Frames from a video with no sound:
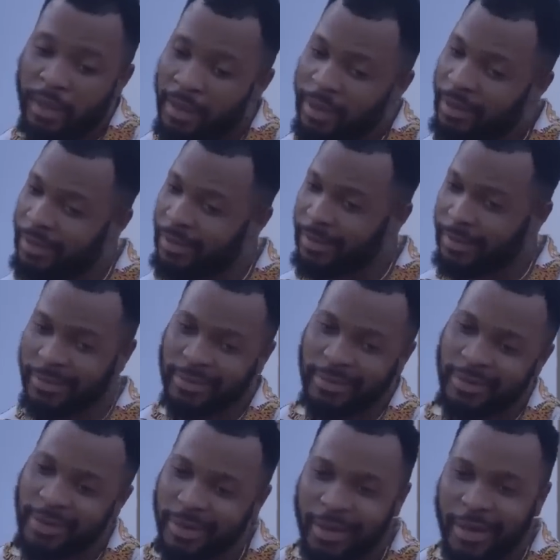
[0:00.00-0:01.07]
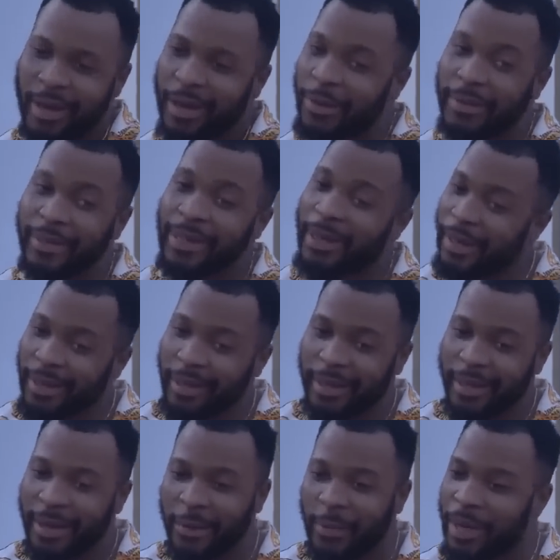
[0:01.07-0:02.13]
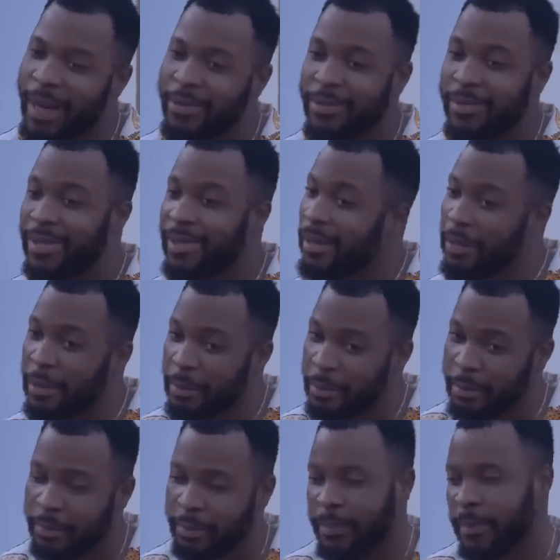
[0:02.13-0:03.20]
I don't think I would like to see him.